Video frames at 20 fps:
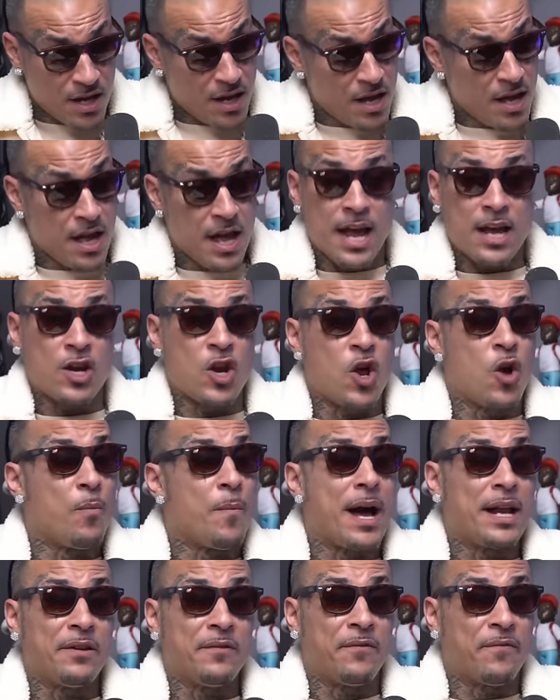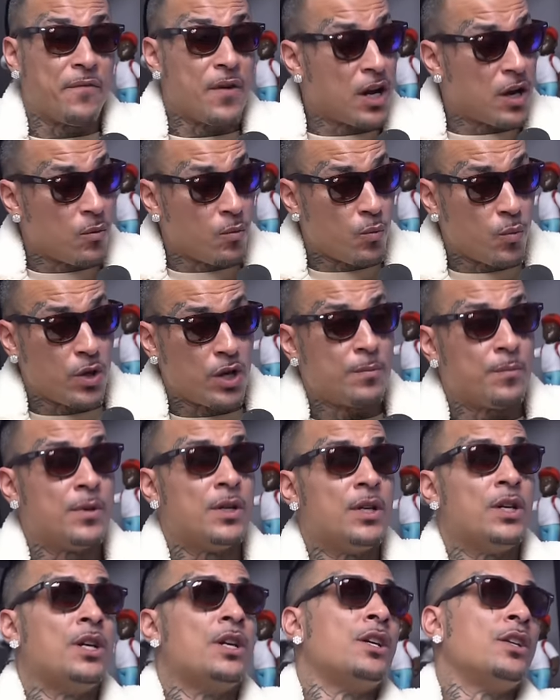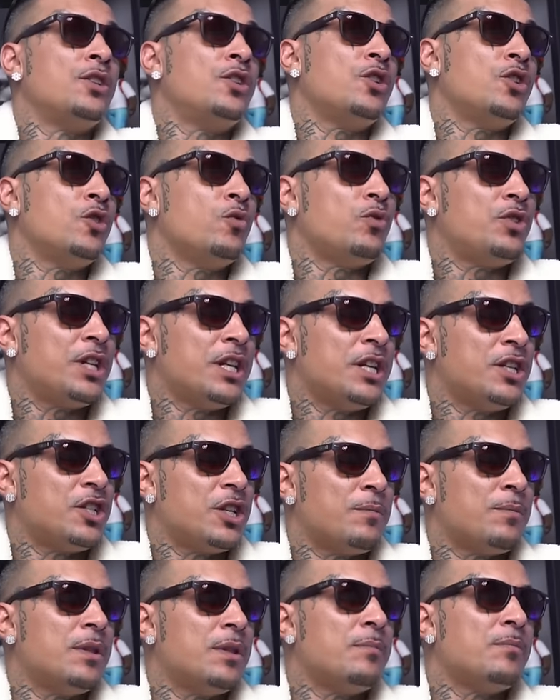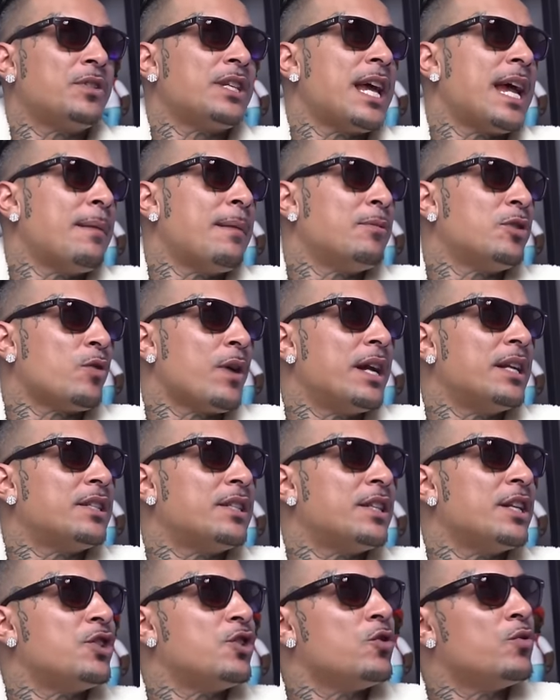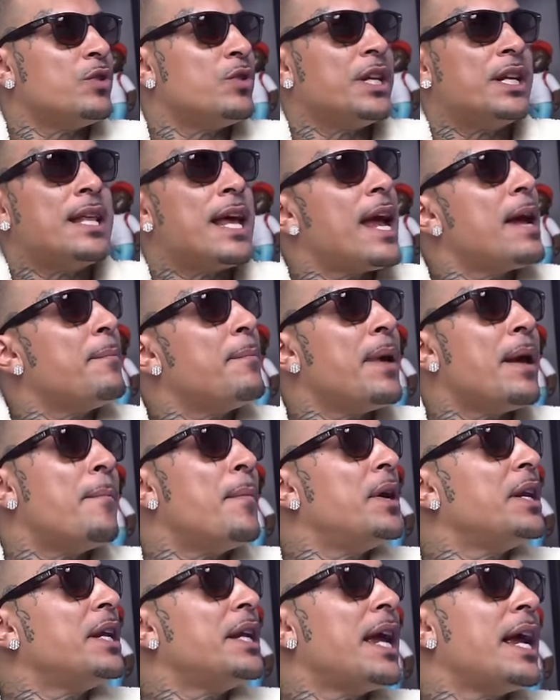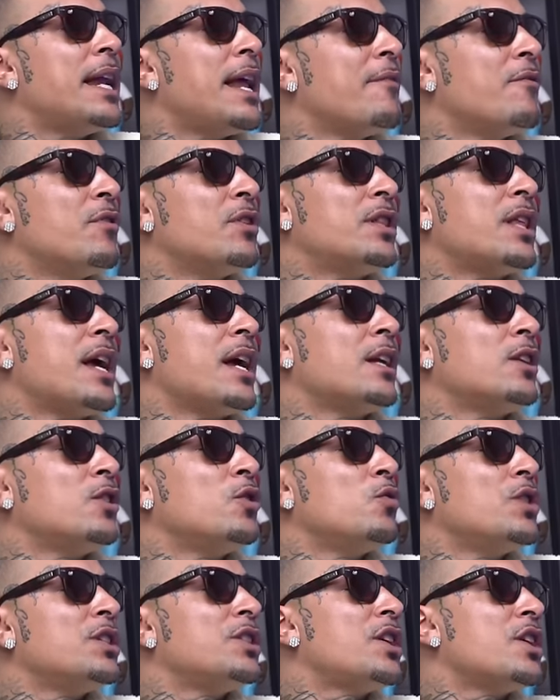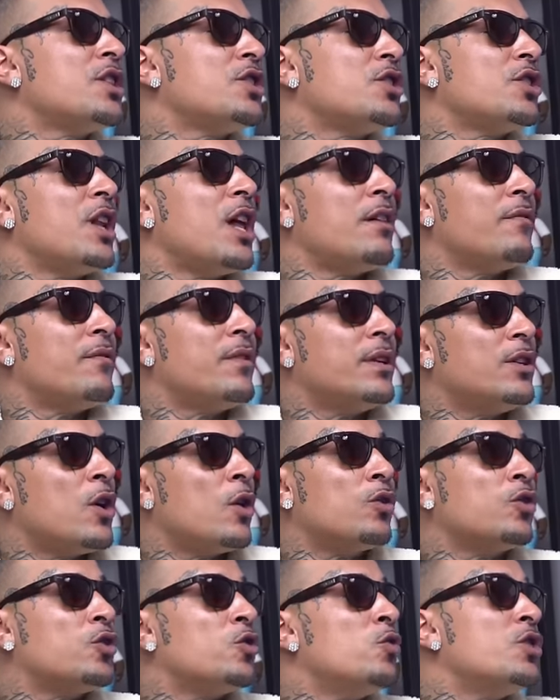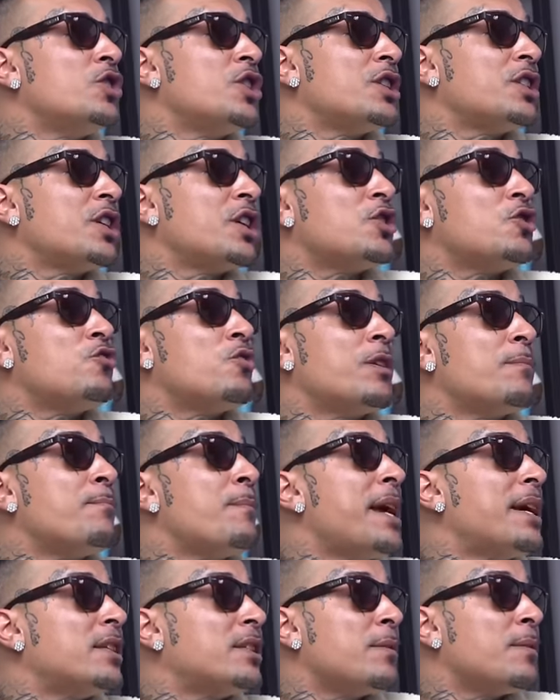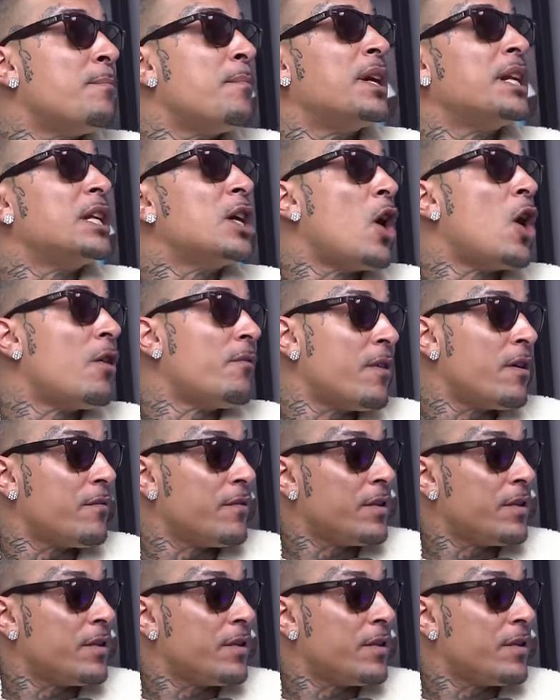Ain't nobody fucking with him. Do you teach him them same traits that you did? That hey man, money ain't everything. Do this because you love it. Don't do it just because you can make some money off of it.